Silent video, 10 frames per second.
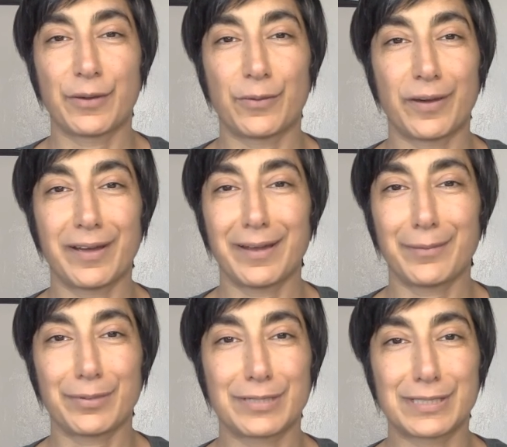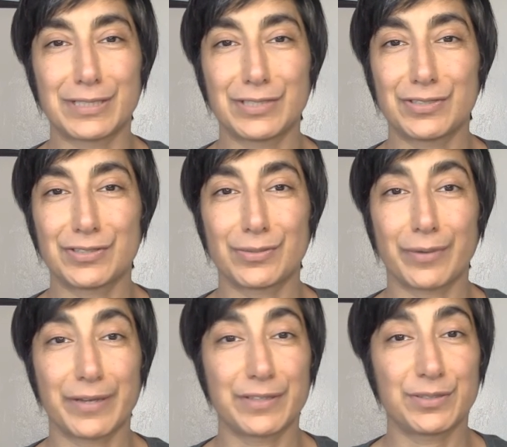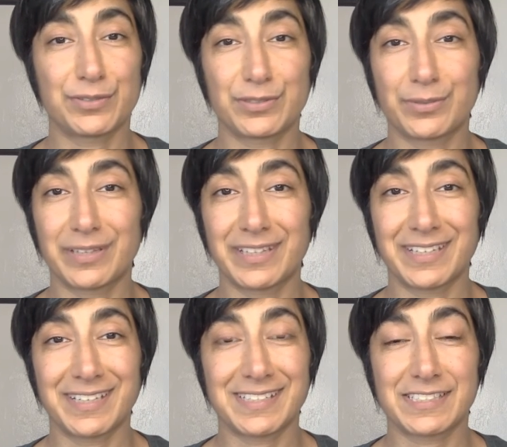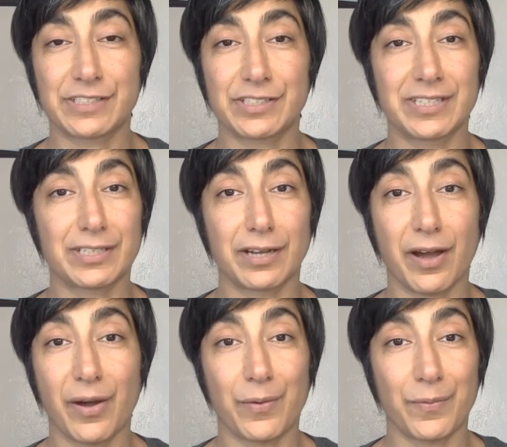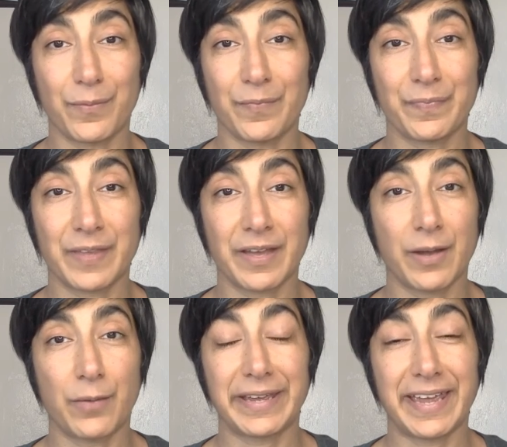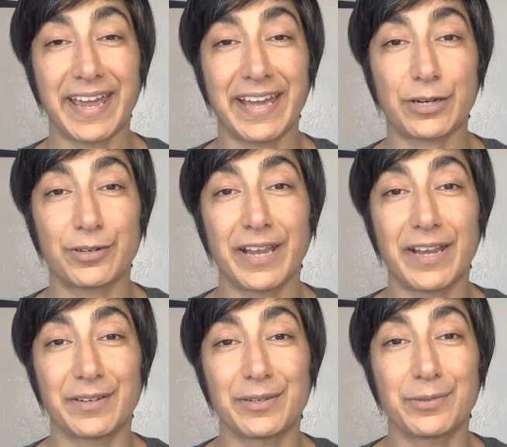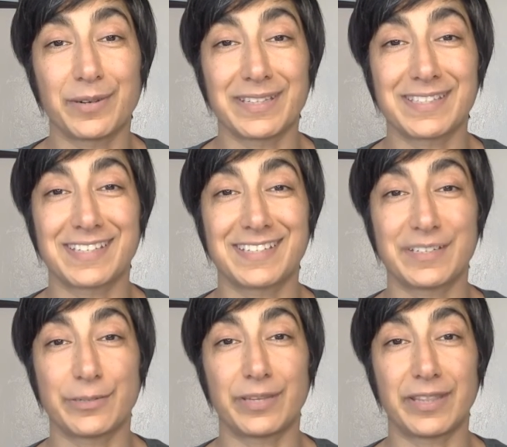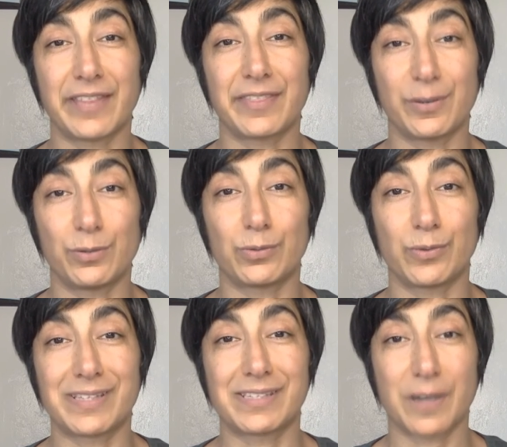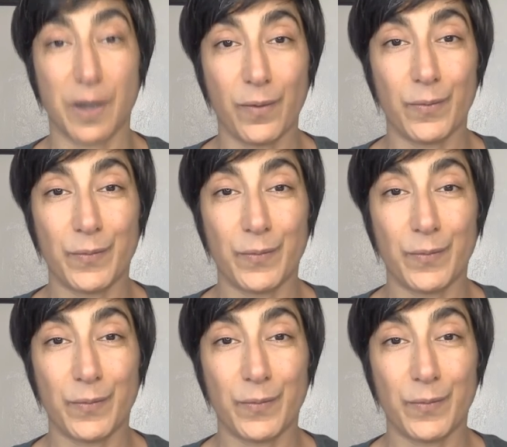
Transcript: What procedures or ways you're doing things just need to go. We can't create new ones until we let the old ones go.